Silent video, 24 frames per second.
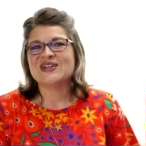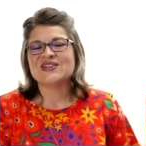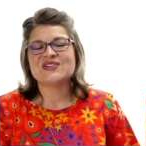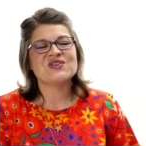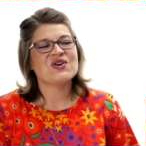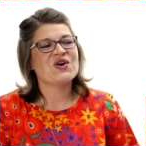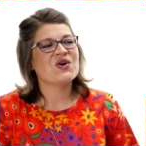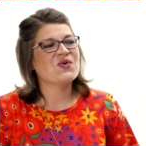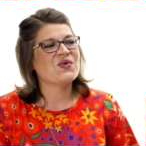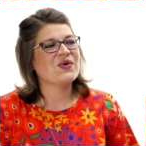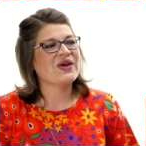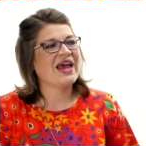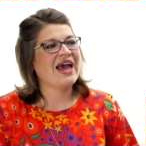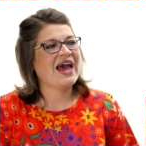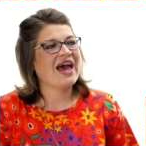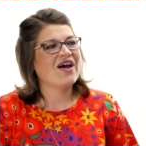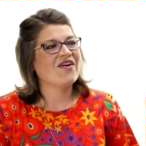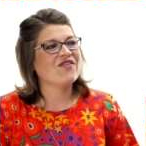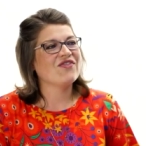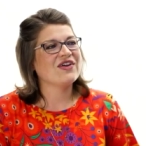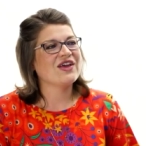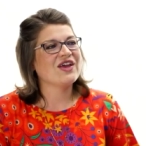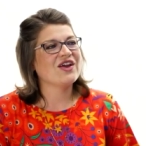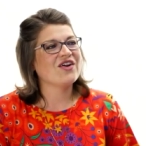So we
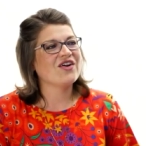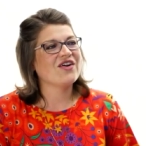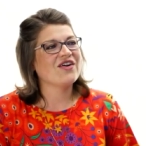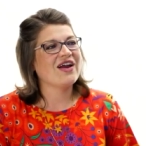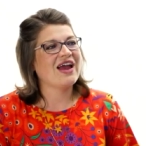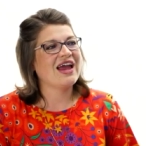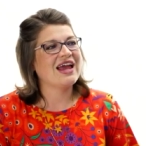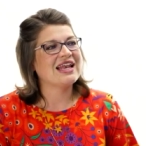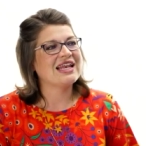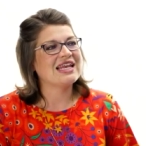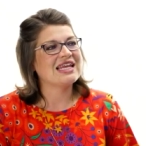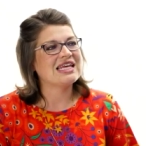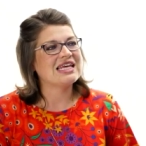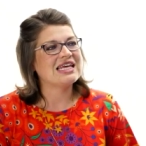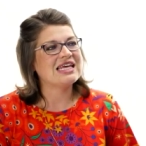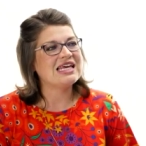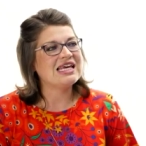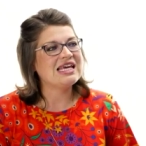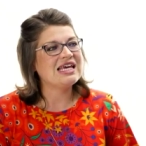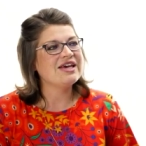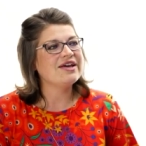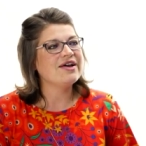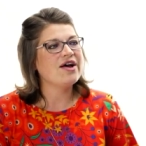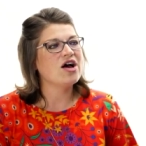have here an
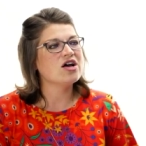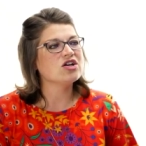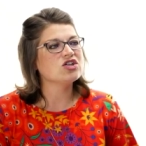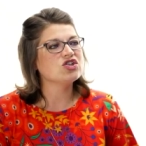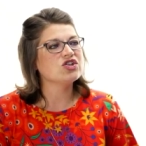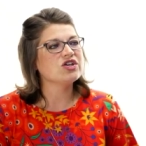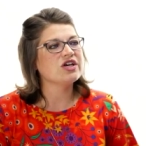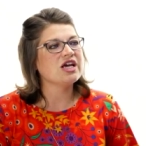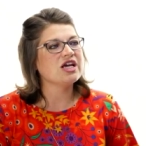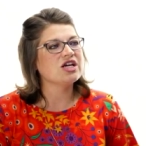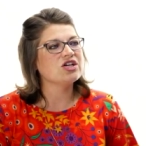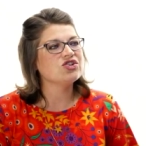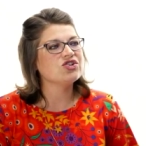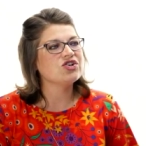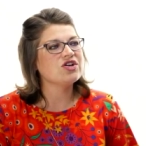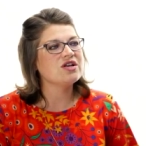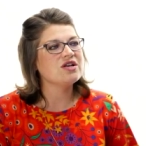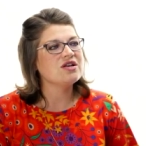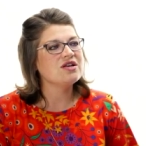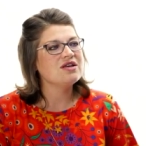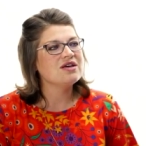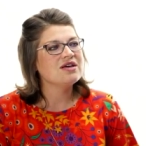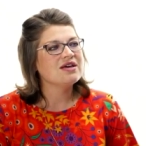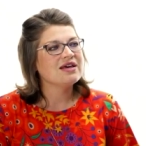E
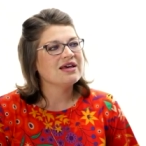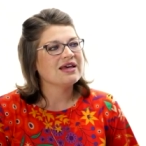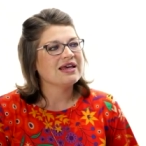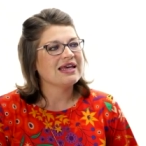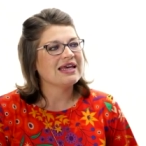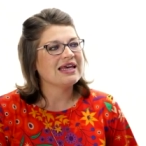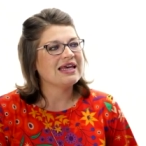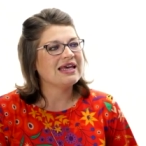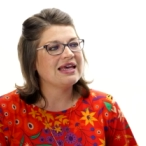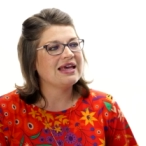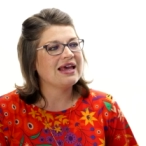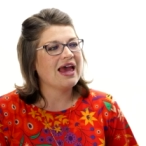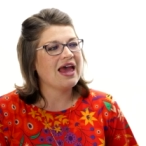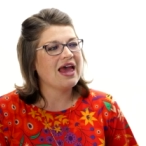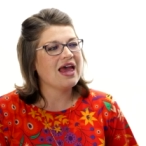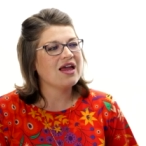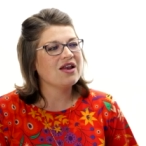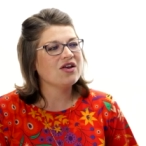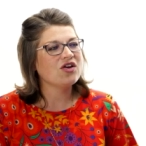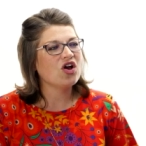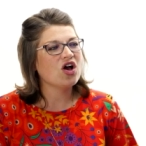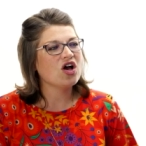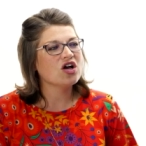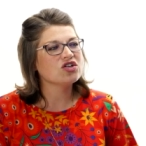conjugation, E
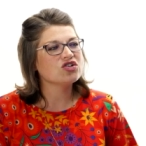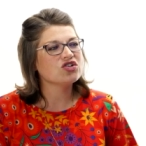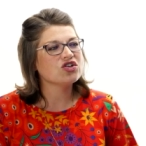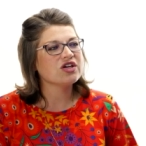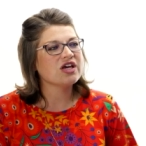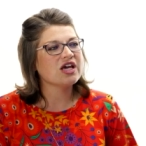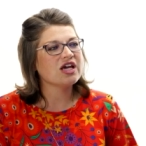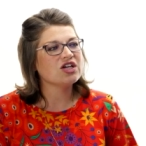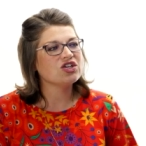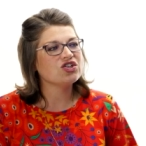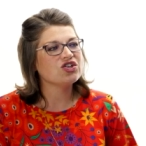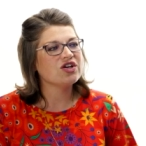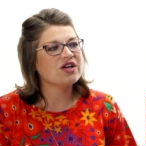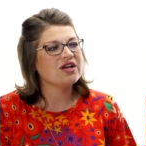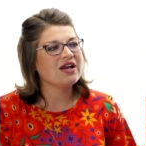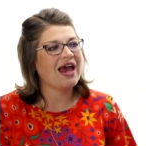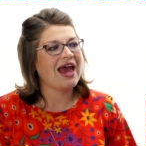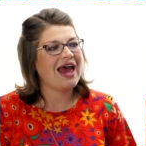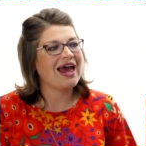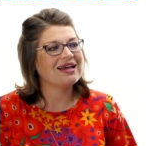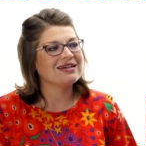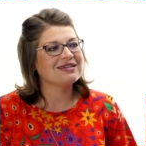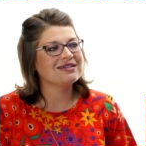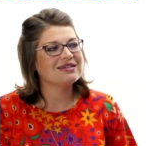N conjugation,
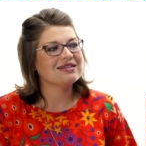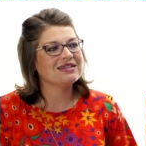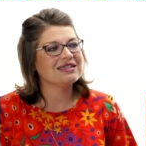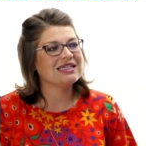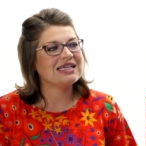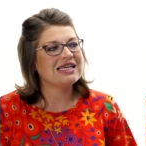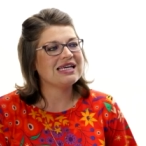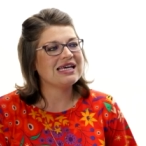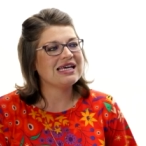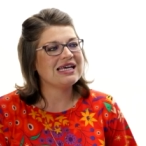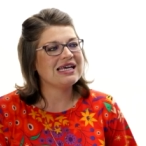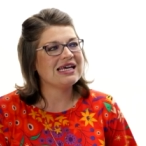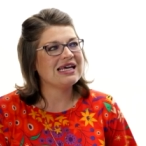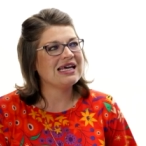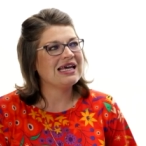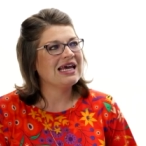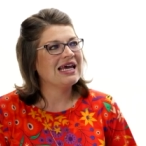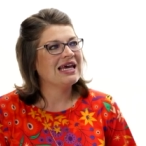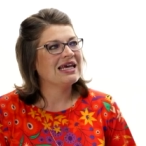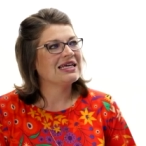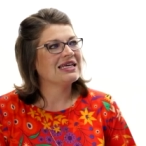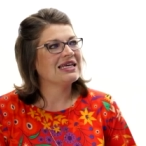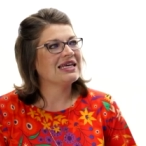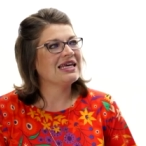S T,
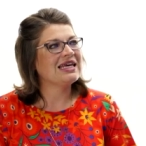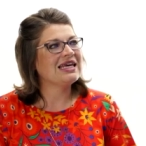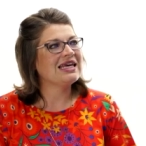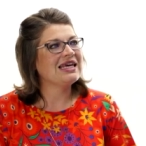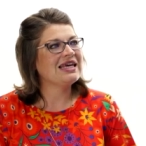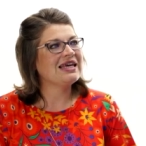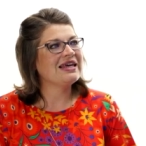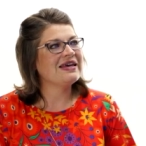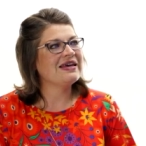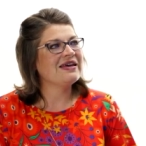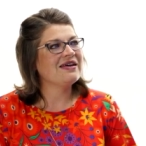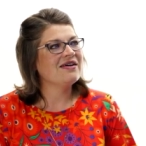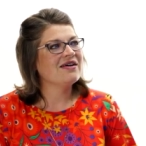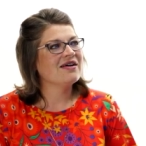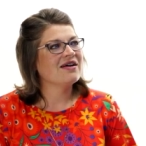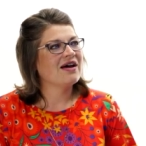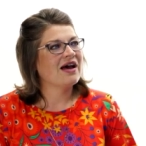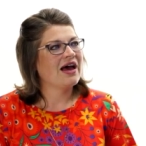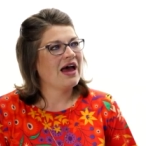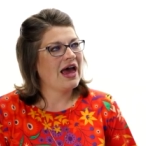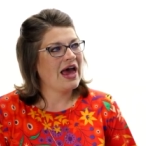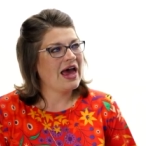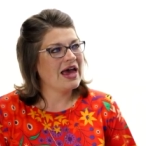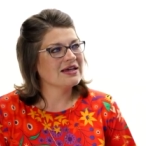E,
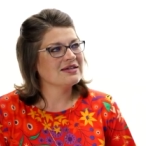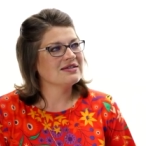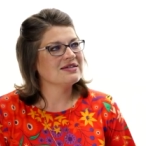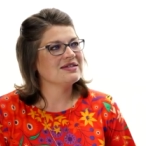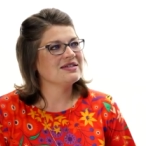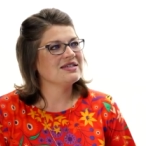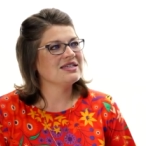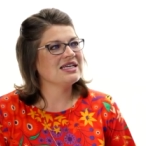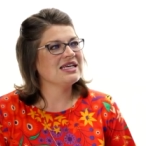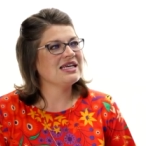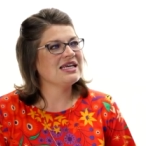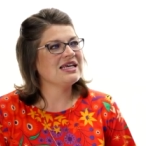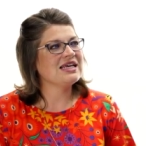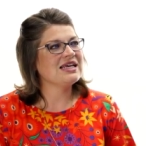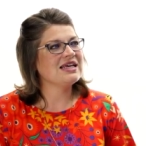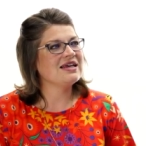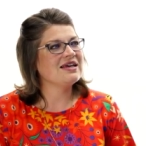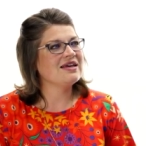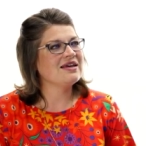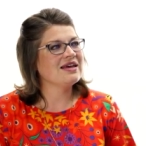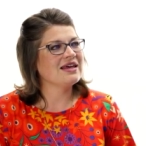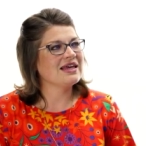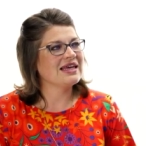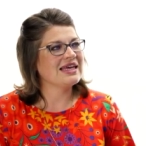S
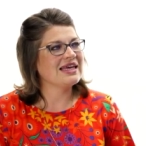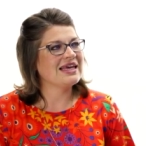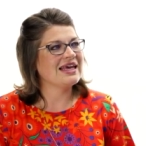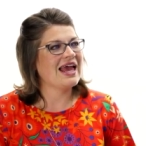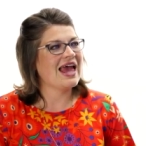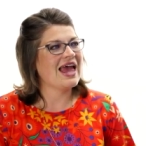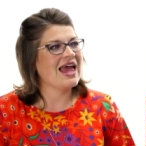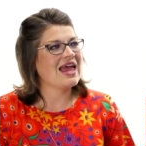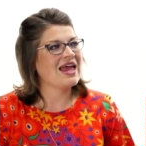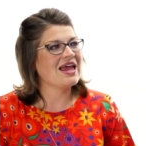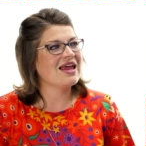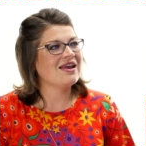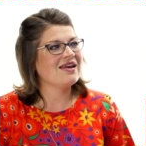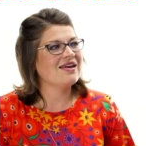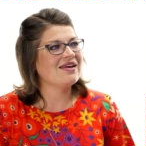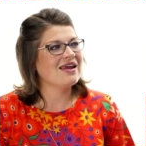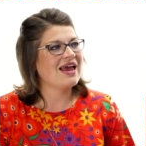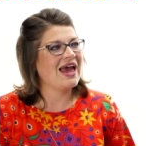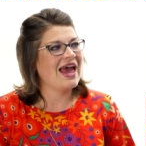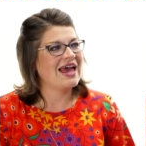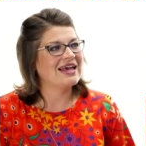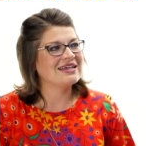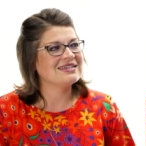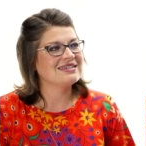T, E
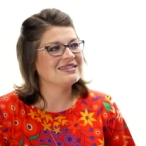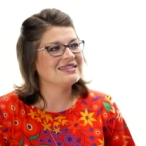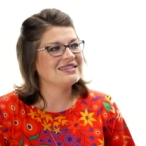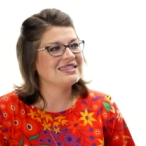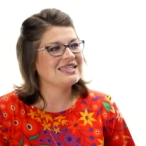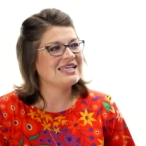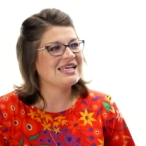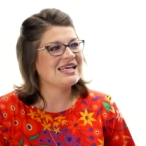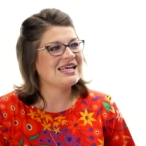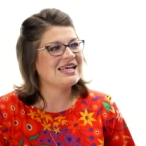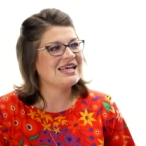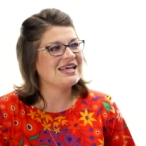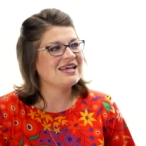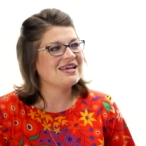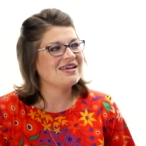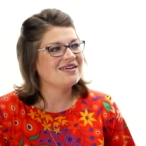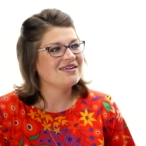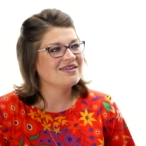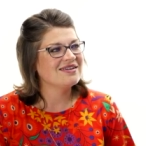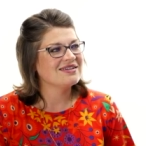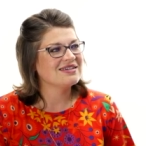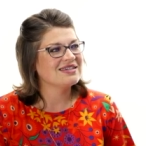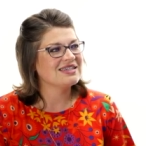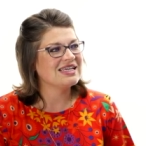N, S
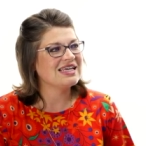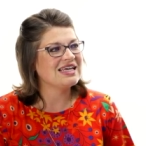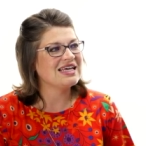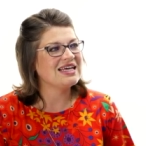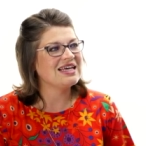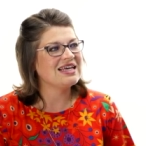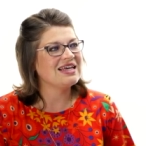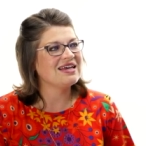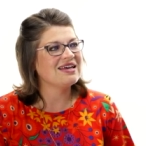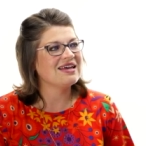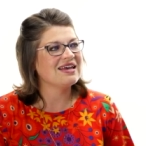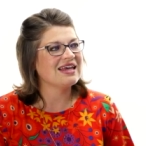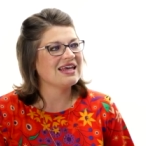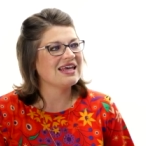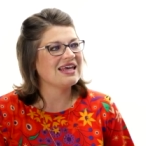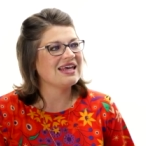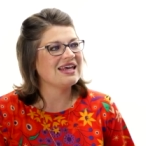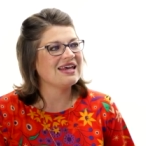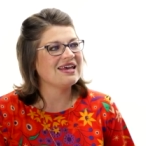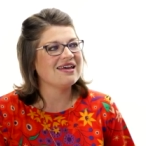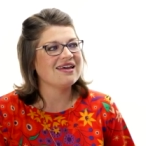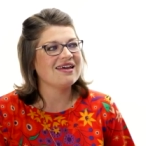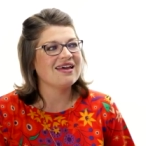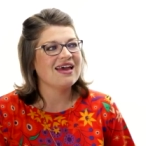T, T,
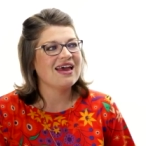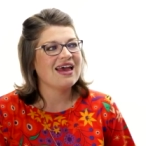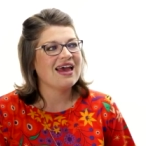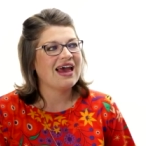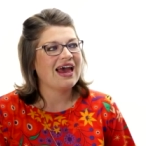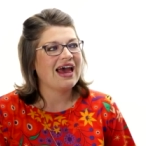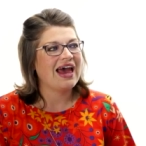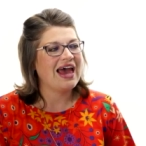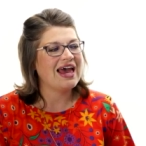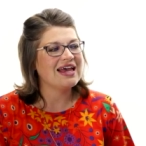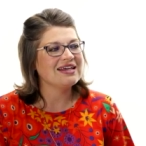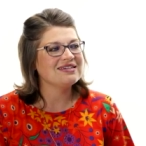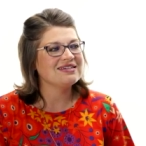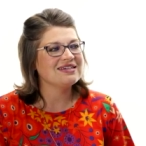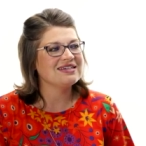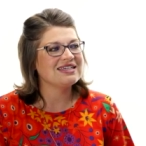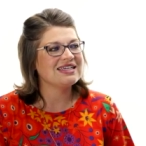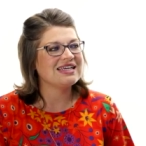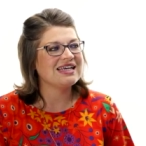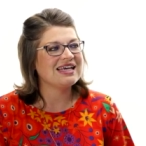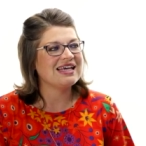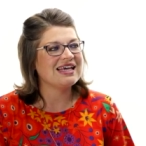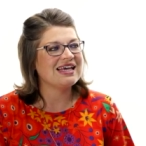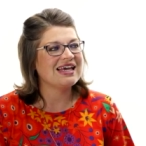E, S
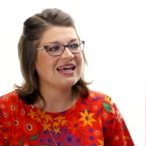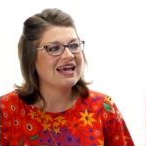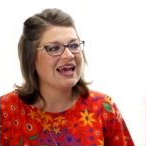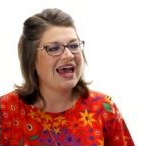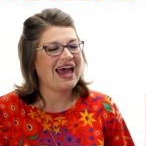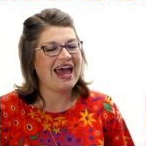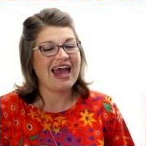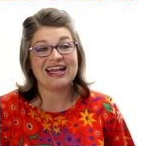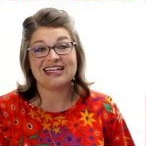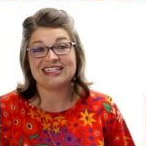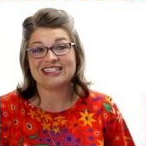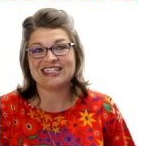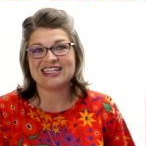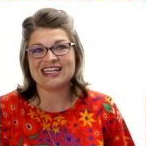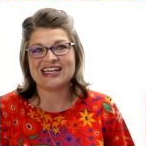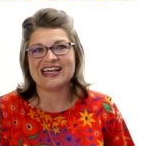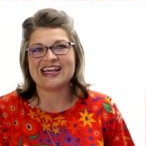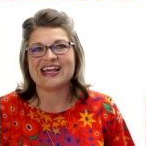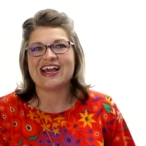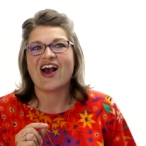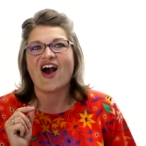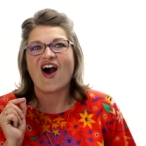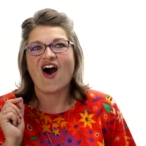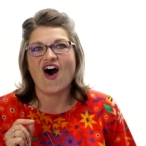T, and
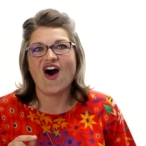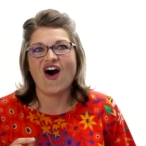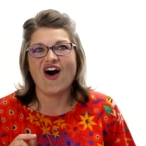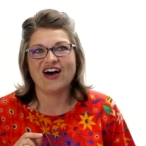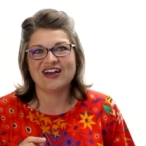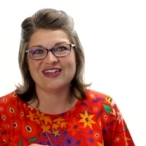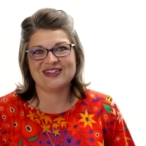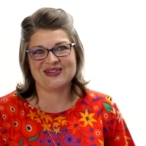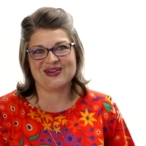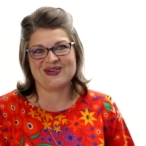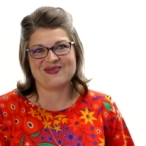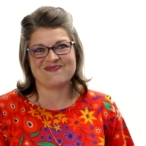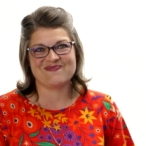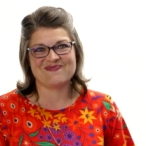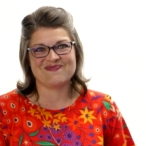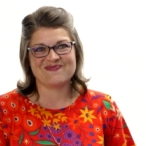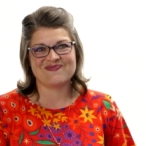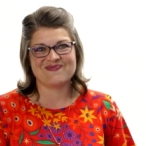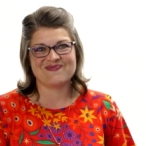T. Awesome.